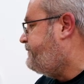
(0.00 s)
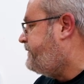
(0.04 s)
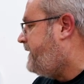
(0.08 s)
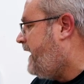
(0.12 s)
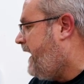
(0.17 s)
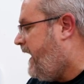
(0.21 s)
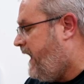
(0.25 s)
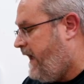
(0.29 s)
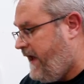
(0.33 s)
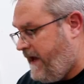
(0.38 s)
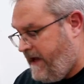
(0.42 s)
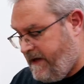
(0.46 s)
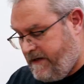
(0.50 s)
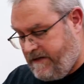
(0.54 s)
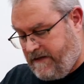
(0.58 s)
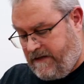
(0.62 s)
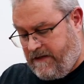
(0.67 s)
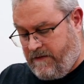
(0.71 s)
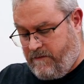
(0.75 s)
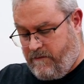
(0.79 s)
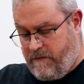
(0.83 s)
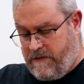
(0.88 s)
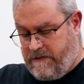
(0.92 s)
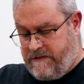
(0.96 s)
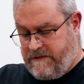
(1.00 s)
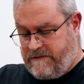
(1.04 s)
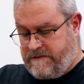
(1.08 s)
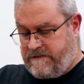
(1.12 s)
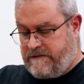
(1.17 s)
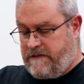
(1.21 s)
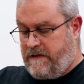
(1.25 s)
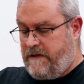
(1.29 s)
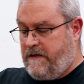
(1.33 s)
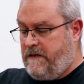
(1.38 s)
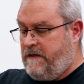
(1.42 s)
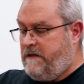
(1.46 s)
And it
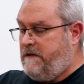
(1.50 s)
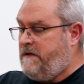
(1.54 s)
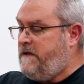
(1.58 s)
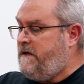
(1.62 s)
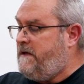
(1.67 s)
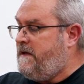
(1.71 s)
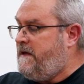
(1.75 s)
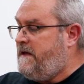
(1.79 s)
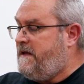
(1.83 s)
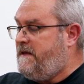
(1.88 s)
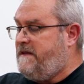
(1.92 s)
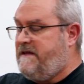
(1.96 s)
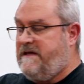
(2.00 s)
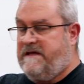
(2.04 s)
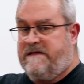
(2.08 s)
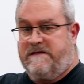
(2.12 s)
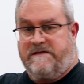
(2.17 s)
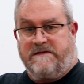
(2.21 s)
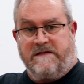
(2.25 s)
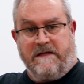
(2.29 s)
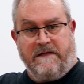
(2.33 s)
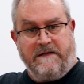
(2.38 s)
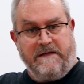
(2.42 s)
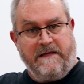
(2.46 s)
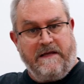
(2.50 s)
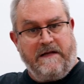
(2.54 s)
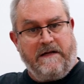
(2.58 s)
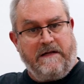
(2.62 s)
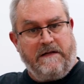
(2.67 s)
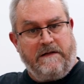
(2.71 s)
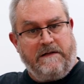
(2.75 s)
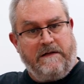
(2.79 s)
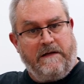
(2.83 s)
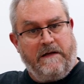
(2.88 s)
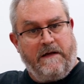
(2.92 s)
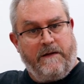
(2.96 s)
was this
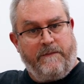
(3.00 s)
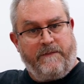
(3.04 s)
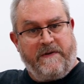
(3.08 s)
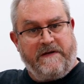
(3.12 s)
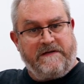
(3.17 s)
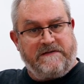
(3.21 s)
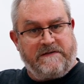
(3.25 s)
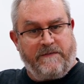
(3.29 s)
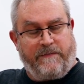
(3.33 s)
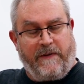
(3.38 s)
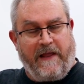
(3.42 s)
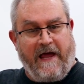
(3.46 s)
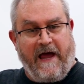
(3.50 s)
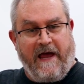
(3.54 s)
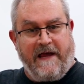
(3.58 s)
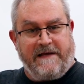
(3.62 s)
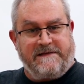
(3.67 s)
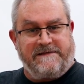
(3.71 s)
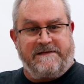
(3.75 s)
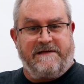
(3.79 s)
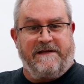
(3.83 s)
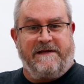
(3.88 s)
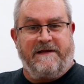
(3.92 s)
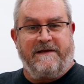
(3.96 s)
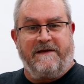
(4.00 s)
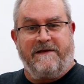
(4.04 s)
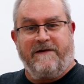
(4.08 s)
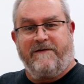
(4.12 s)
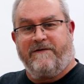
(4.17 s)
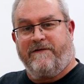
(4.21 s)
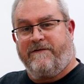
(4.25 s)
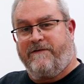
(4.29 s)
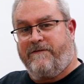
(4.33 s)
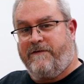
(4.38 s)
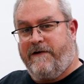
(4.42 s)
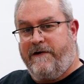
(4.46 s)
little piece of plastic
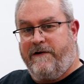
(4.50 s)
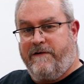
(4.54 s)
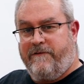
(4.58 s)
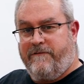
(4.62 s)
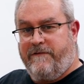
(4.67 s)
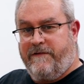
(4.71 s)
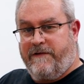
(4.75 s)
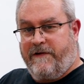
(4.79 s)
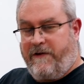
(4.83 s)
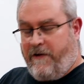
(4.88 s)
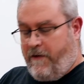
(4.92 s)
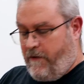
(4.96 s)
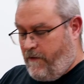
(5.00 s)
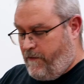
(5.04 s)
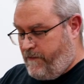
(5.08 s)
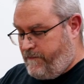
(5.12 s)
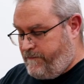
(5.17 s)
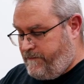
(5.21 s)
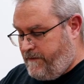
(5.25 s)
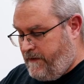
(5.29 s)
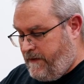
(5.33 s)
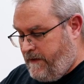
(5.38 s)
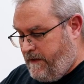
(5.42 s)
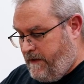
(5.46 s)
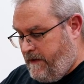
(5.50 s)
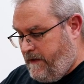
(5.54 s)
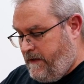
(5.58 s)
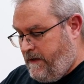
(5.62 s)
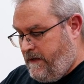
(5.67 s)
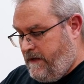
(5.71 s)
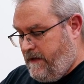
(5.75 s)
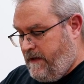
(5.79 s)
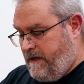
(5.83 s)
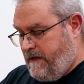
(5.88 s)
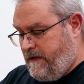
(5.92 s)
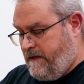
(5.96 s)
right over the cone
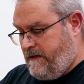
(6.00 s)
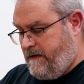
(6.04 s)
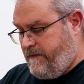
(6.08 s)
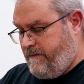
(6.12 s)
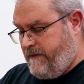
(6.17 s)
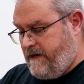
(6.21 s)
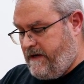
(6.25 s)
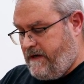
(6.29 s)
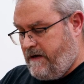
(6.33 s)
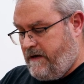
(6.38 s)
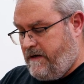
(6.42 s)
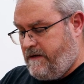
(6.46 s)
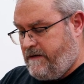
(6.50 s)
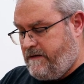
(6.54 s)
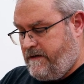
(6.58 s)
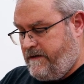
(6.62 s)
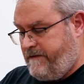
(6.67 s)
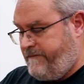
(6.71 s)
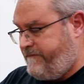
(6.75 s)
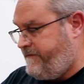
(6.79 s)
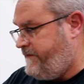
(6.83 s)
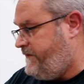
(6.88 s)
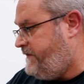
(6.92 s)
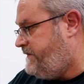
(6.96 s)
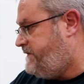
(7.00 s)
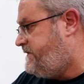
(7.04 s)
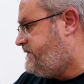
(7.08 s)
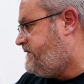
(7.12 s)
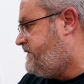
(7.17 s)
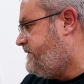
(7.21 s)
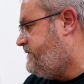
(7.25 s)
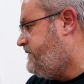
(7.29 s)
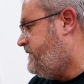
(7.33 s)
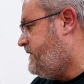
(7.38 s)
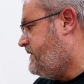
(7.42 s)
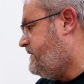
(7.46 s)
that made all the
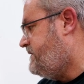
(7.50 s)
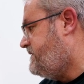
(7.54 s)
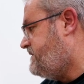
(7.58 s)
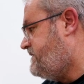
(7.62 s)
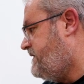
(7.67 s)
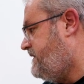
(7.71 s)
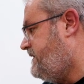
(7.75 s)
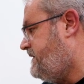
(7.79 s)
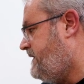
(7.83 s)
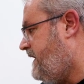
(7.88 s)
difference. You can see